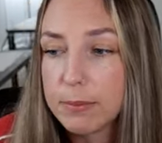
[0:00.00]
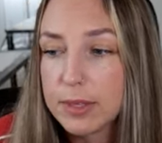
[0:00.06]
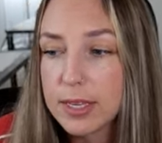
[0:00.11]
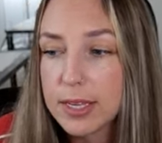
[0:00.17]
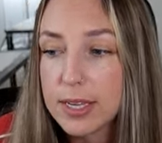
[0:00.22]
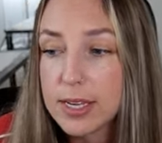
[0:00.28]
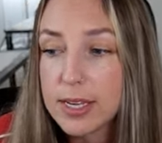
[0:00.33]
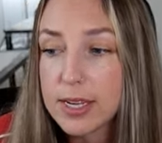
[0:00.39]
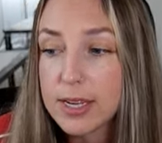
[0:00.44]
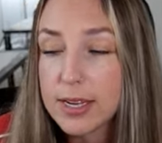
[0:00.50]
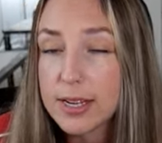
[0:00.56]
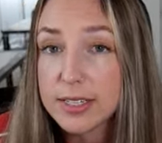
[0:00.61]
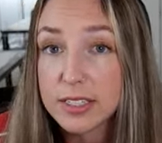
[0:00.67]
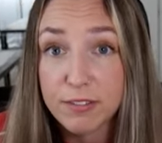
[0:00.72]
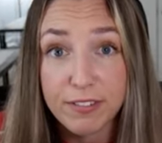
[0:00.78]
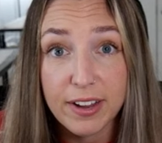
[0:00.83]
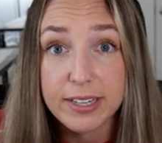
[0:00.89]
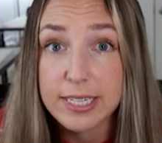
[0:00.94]
He is
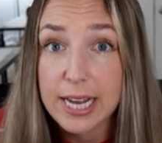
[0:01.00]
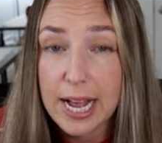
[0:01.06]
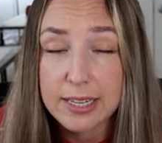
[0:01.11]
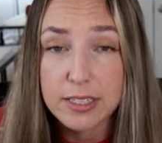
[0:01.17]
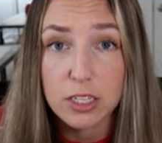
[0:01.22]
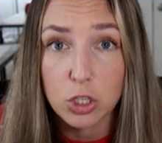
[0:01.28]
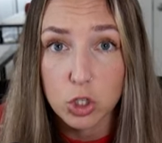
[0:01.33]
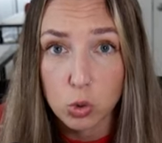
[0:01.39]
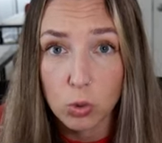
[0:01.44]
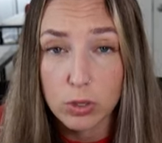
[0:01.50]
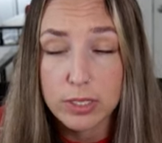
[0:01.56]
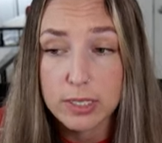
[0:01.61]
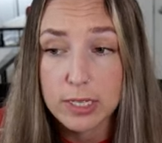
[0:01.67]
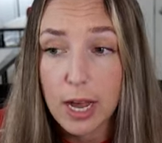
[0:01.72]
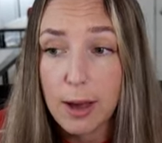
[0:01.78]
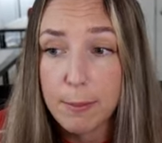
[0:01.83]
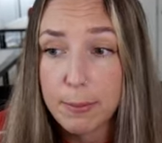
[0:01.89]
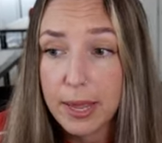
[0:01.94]
a fantastic
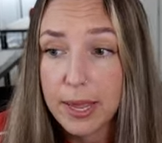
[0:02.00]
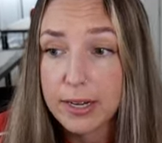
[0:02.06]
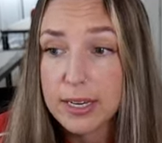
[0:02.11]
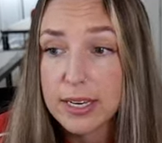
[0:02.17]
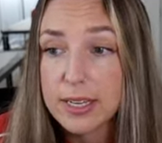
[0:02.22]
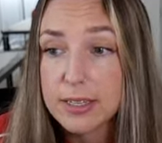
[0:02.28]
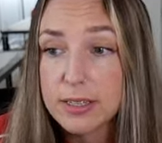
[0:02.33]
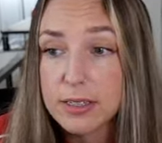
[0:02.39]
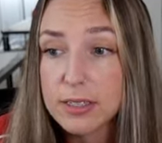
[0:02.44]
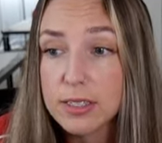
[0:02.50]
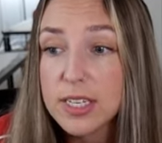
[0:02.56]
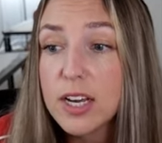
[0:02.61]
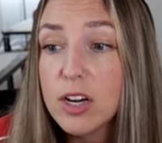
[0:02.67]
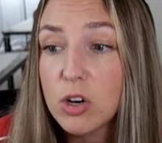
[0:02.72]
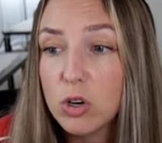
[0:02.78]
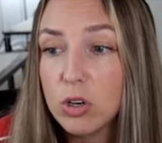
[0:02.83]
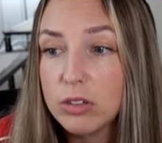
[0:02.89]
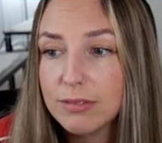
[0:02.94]
shortstop and is
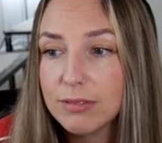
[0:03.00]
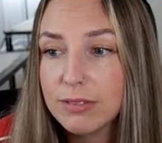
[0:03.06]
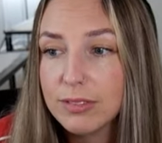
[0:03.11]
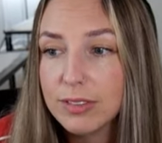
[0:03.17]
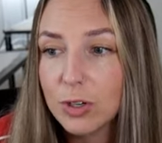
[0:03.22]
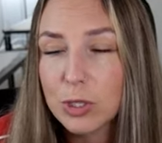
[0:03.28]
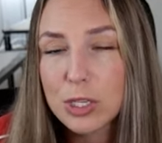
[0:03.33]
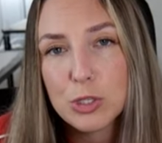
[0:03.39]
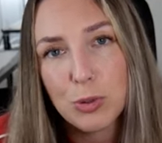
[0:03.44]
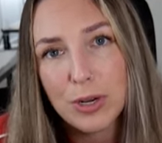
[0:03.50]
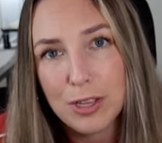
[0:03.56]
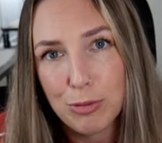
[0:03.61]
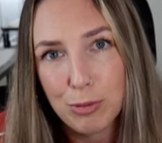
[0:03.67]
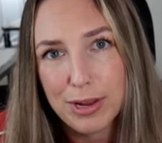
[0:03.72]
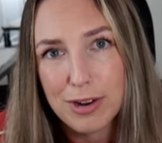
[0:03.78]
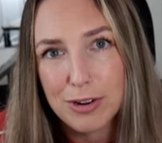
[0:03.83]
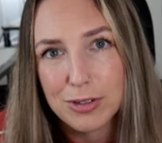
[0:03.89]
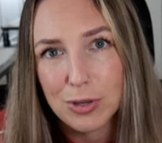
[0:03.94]
still only
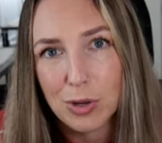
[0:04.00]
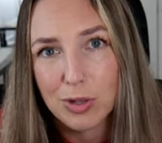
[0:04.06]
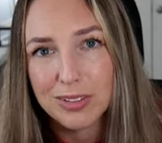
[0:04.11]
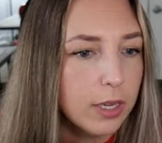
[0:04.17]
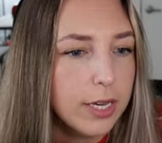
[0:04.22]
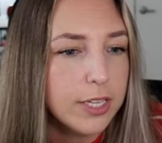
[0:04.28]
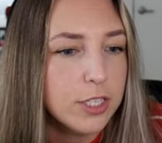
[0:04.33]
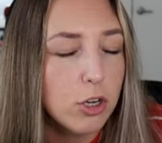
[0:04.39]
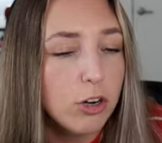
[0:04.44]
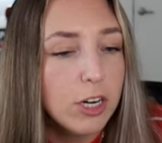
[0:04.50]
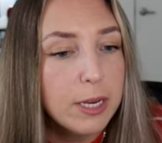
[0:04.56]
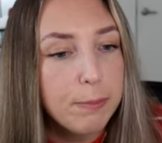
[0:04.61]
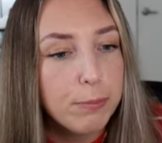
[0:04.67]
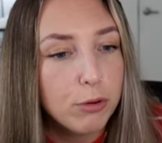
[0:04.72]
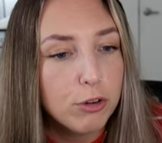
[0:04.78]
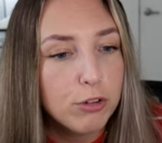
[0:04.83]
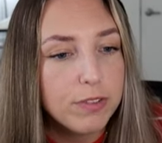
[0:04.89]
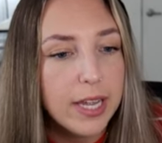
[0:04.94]
twenty-three years old. He's already
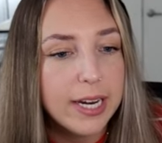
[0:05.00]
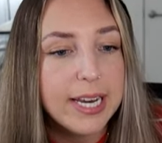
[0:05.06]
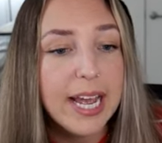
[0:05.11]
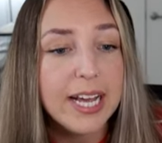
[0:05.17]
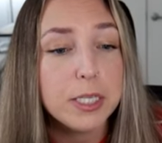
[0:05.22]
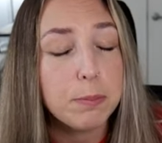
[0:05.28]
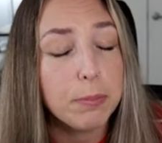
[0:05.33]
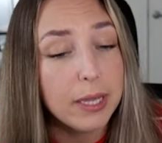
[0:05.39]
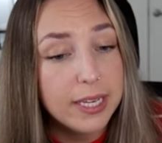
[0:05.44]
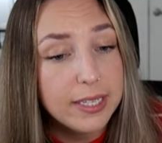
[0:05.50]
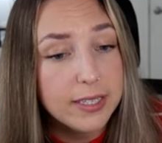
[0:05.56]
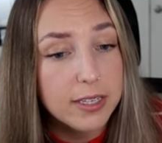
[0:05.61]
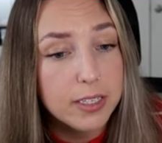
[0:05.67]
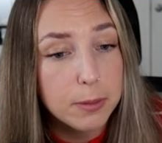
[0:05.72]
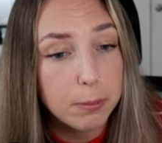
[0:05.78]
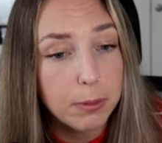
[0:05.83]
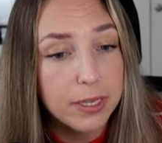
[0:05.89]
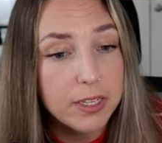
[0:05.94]
proved that he has plate
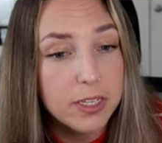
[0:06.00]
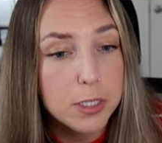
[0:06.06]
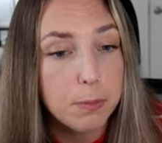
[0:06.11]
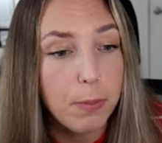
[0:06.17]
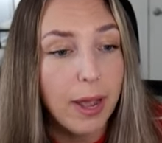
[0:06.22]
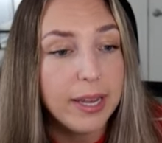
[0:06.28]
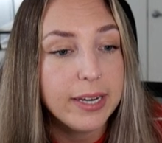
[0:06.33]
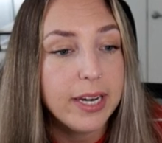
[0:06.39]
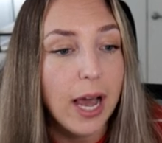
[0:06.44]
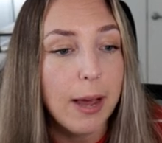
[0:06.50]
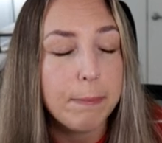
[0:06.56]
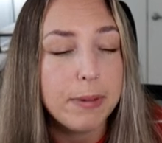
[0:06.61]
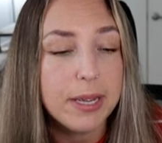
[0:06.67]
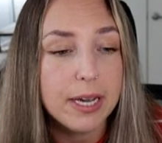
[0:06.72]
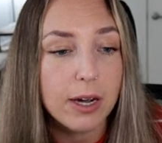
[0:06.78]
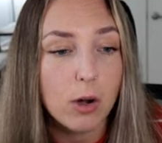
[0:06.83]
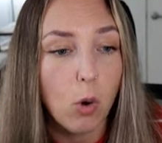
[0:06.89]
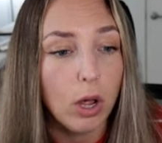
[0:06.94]
discipline despite not
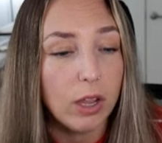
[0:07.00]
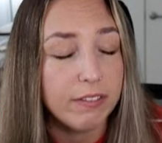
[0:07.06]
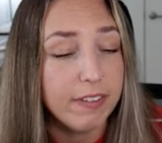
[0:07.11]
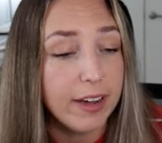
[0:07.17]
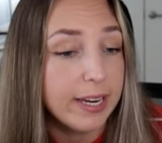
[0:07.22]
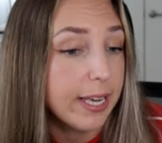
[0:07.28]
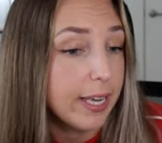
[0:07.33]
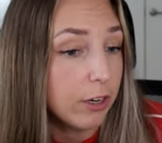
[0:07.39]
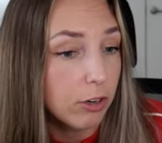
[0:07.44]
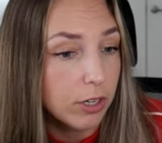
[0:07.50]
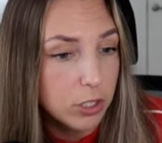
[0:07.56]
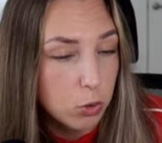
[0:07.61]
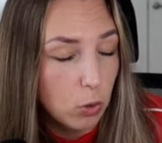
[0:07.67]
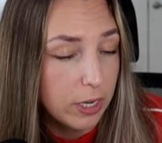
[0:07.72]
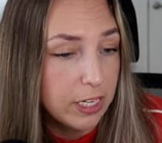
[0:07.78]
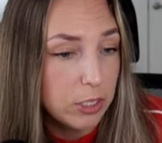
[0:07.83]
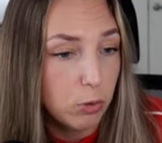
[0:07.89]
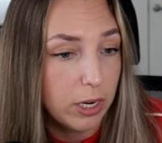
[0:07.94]
being a qualified hitter in
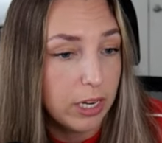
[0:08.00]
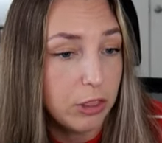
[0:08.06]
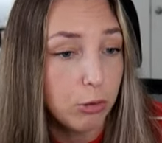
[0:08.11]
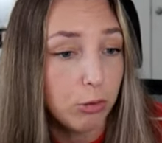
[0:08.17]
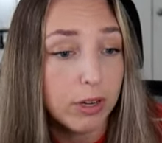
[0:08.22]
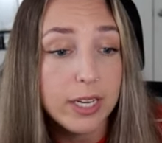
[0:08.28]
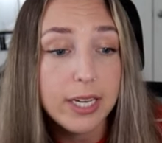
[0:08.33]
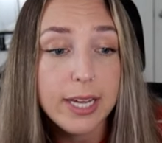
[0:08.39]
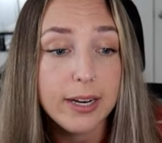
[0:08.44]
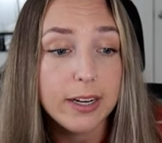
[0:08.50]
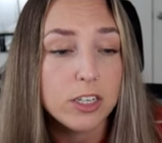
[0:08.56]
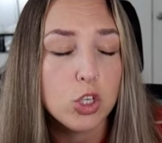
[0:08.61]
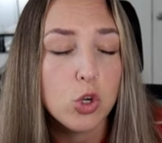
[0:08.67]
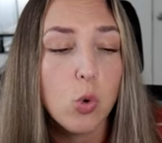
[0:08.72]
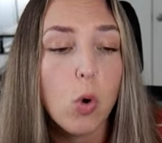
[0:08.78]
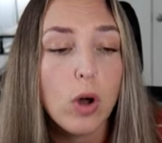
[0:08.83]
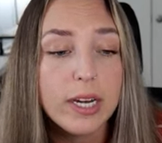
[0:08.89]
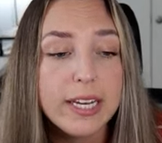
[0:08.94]
twenty twenty-three. He had a
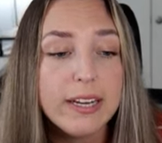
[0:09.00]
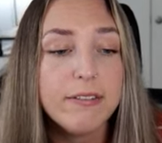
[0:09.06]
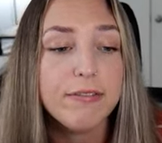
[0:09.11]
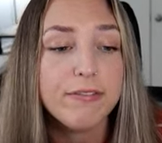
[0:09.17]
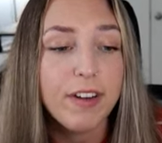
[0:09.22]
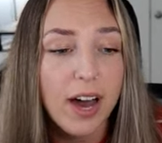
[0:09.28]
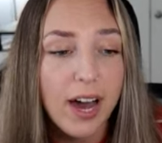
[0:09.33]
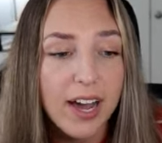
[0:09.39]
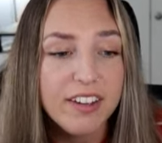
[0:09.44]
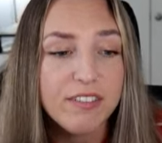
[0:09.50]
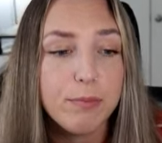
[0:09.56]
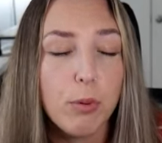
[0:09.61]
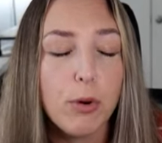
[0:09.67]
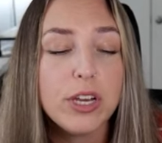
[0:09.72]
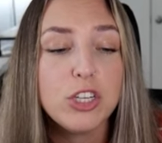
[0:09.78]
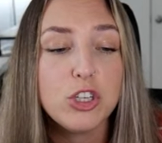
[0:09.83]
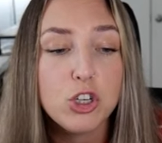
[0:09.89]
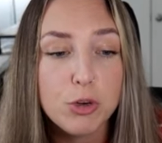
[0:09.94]
twenty-five
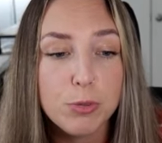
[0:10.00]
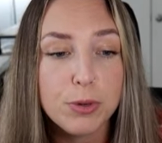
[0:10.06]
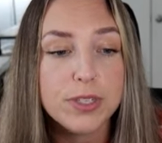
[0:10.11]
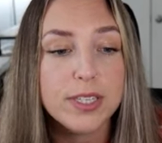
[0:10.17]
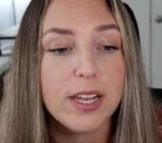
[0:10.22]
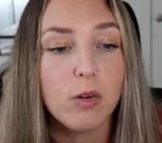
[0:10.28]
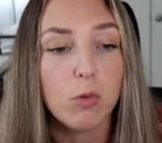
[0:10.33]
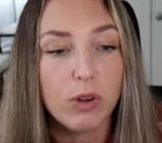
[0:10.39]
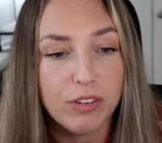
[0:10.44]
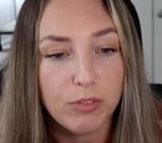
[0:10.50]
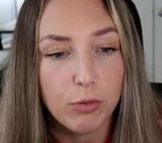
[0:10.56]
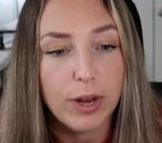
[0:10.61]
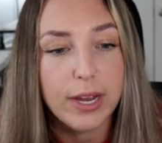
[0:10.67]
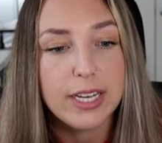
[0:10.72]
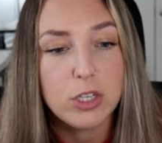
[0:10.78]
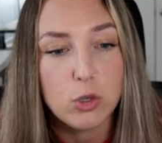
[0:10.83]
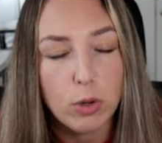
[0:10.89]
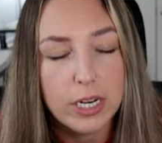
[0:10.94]
point two percent whiff rate
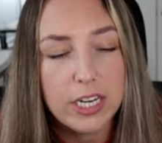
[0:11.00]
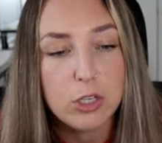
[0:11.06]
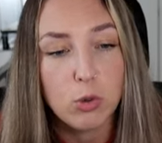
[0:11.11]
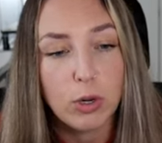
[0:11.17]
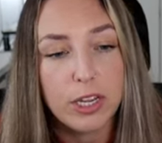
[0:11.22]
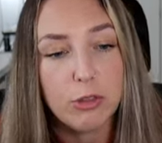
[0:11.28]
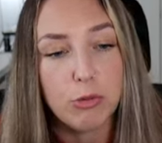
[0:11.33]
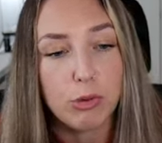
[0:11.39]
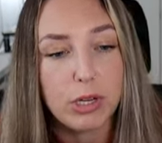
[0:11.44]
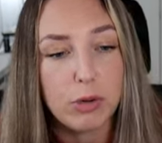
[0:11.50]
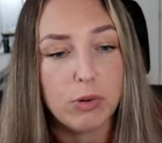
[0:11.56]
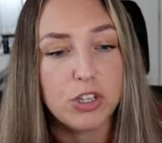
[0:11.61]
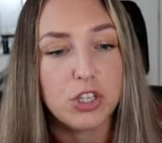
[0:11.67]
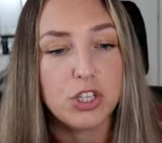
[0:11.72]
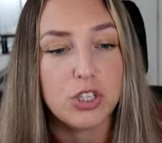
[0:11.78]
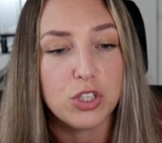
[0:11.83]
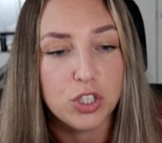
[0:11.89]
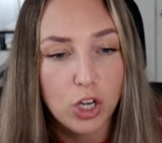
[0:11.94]
in twenty twenty-three, which
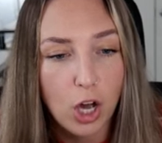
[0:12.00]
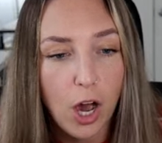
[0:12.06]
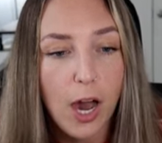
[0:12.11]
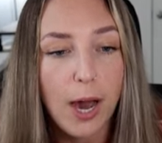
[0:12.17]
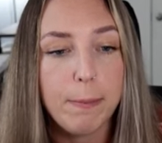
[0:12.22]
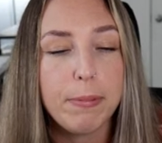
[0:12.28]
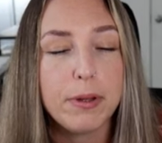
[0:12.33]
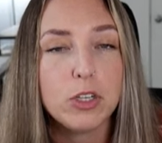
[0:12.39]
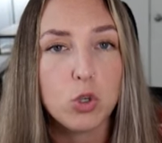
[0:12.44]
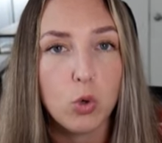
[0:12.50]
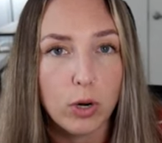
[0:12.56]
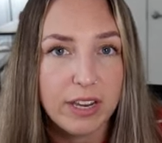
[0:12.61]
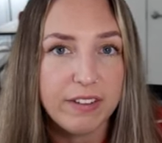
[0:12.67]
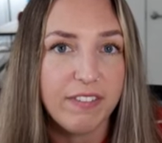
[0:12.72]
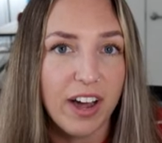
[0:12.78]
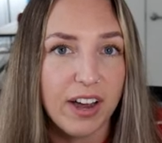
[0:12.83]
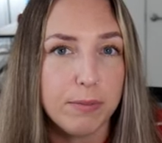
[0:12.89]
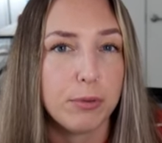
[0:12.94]
is top
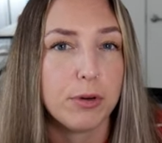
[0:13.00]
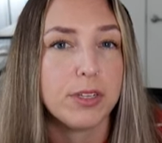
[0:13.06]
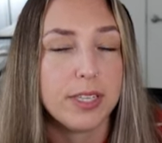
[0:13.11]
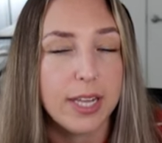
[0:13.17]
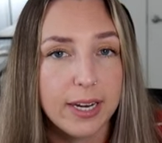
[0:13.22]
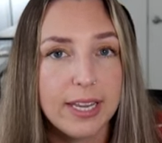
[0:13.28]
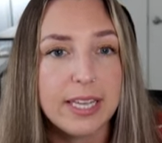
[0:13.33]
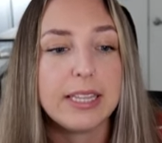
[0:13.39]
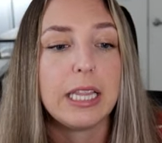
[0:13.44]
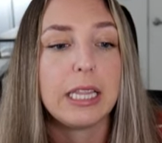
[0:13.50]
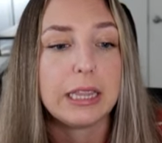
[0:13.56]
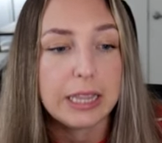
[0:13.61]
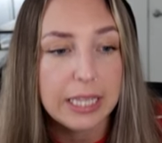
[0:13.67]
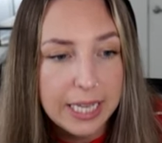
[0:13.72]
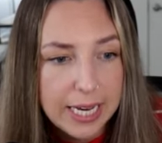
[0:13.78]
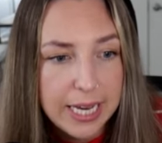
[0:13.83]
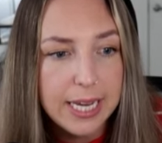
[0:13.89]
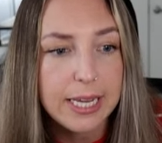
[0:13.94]
twenty-five percent in the
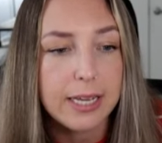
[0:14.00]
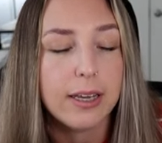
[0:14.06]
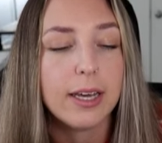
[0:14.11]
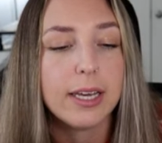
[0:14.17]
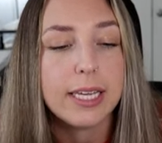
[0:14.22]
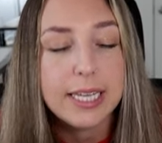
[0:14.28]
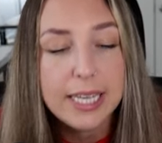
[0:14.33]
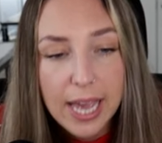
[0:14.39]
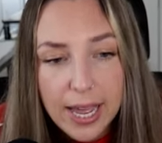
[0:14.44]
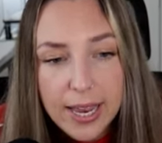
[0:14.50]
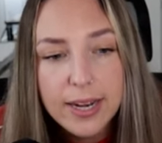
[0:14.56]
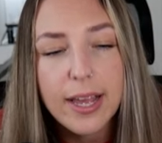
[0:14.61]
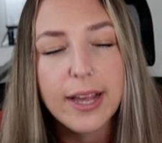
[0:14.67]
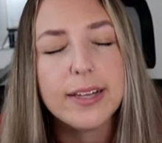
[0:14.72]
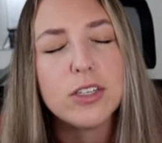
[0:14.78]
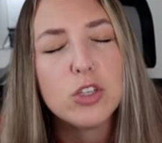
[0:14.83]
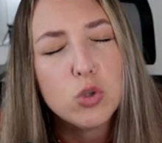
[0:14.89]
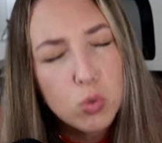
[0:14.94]
league, again
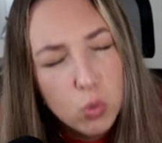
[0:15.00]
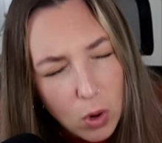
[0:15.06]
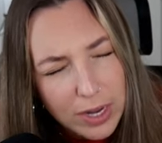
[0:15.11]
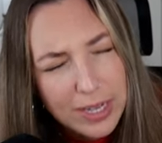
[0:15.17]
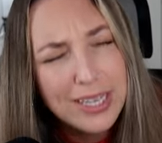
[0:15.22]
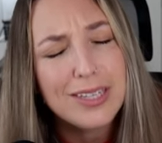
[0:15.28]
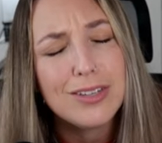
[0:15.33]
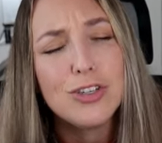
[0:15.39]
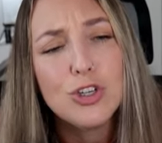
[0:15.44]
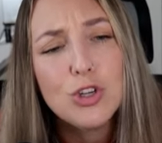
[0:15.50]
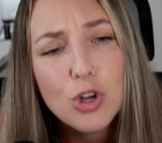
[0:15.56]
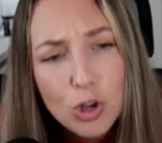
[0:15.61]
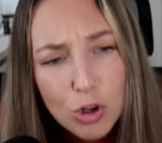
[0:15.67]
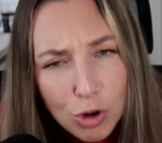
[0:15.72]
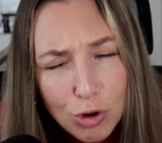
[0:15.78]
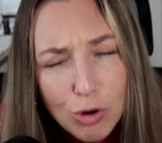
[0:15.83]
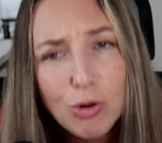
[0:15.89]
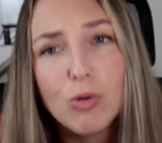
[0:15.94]
at
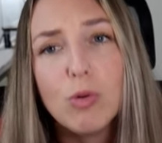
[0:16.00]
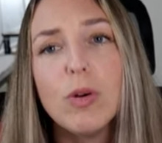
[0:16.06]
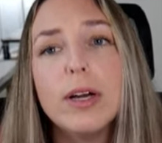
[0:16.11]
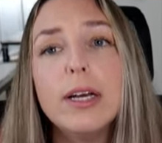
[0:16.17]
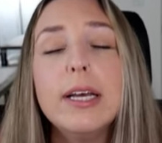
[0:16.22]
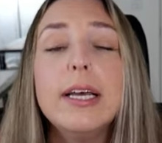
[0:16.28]
twenty-two.